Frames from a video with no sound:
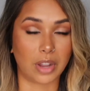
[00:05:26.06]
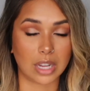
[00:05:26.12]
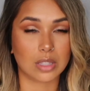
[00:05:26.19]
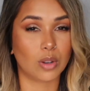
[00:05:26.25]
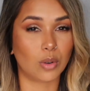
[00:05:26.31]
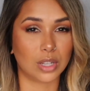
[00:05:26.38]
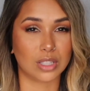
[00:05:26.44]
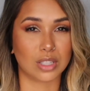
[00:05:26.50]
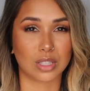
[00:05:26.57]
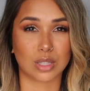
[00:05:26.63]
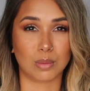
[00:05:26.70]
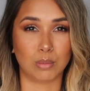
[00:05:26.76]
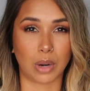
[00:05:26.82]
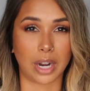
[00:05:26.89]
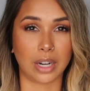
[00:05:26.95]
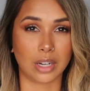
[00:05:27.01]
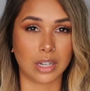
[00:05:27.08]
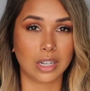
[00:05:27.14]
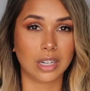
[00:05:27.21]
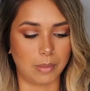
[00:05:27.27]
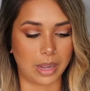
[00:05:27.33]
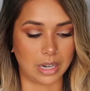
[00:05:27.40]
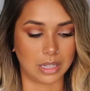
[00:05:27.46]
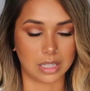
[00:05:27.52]
face always looks brighter,
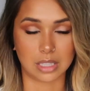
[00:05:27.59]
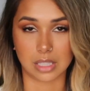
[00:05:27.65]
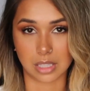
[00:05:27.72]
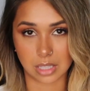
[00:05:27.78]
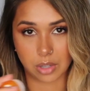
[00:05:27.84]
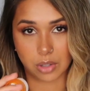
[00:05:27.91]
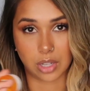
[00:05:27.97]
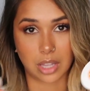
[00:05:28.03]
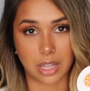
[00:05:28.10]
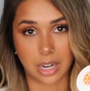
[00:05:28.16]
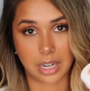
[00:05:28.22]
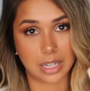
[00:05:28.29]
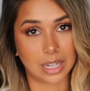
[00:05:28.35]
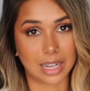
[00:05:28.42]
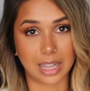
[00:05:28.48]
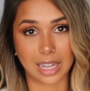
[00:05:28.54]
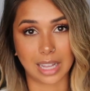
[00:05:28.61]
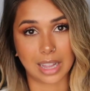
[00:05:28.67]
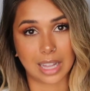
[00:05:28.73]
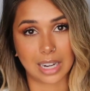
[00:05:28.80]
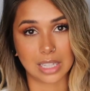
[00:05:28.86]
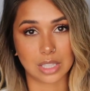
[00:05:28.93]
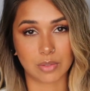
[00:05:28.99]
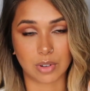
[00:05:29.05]
and this is the only thing I could think
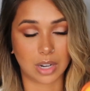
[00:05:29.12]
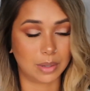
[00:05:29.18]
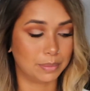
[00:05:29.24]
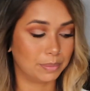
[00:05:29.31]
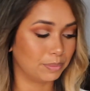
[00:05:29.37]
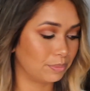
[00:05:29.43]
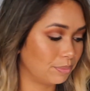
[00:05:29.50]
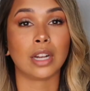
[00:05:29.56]
that it's from.